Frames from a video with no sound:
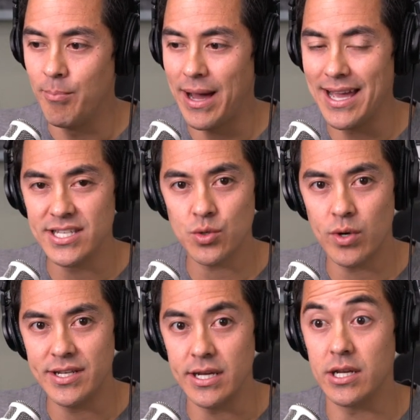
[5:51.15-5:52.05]
But I just
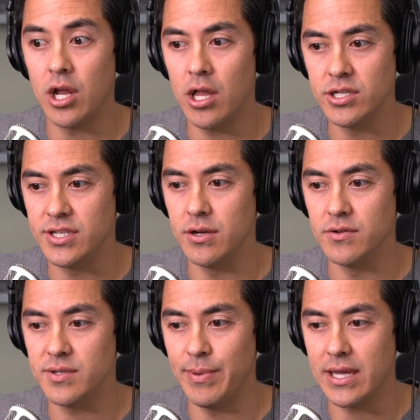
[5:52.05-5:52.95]
wanted to acknowledge
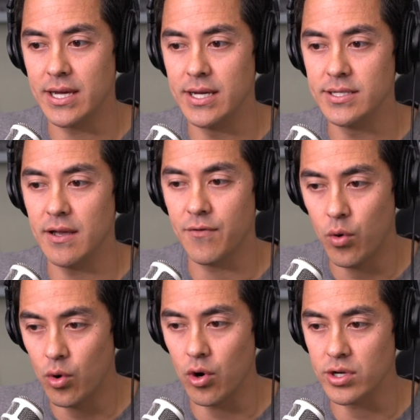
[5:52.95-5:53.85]
those because, of
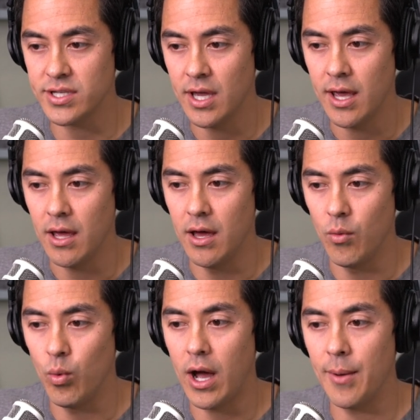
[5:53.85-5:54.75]
course, uh,
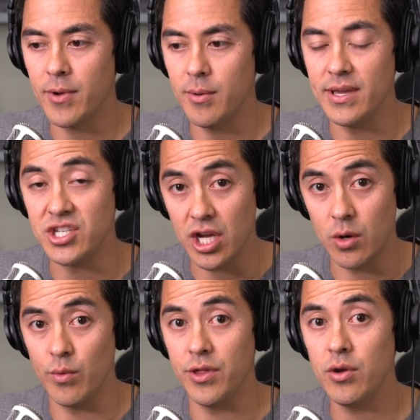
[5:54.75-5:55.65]
what I'm going to be
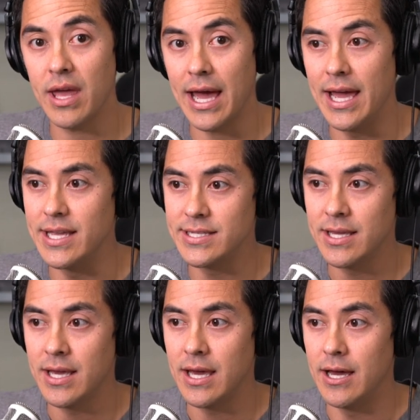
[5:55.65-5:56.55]
sharing with you guys,
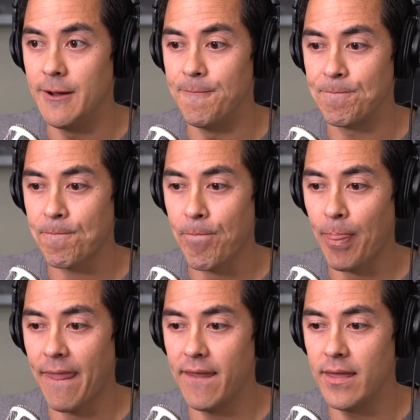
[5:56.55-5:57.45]
um,
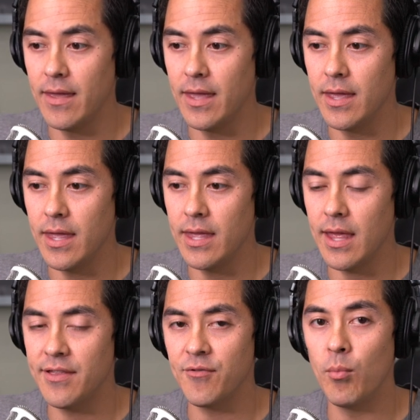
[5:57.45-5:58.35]
it, it,
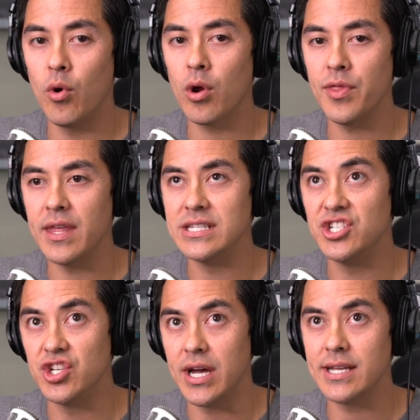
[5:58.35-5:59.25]
it's more than
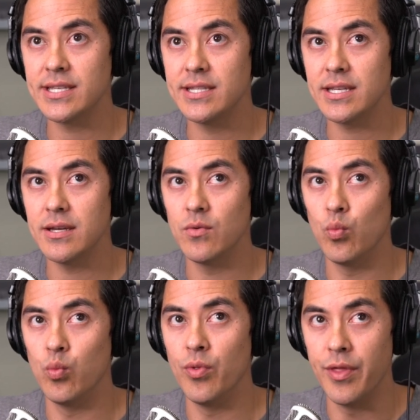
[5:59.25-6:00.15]
just
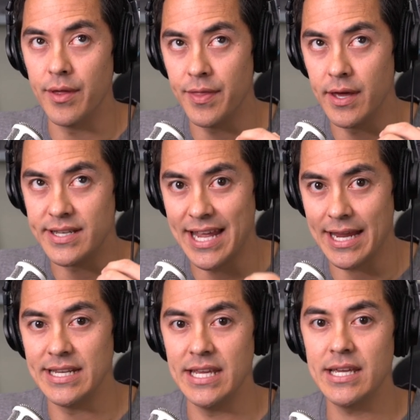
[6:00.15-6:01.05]
the, the,
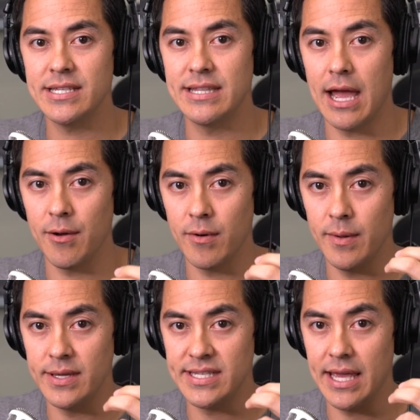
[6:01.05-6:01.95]
techniques that I'm going to
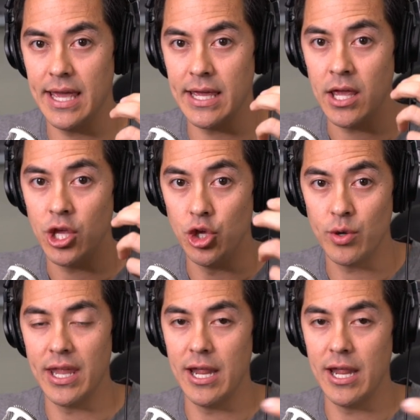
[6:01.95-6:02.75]
be saying you can